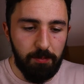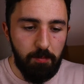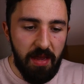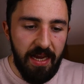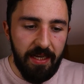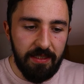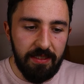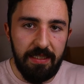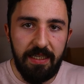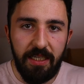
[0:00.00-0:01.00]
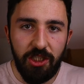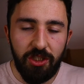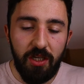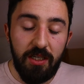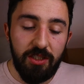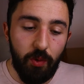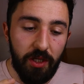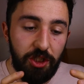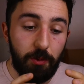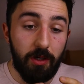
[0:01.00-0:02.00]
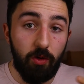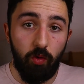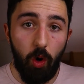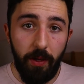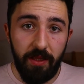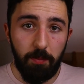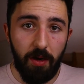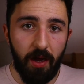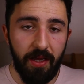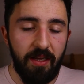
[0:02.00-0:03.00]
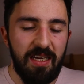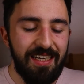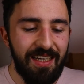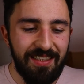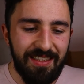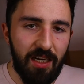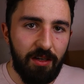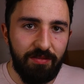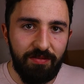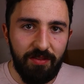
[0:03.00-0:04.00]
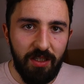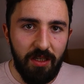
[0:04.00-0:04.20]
make it niche so that you are growing the pie instead of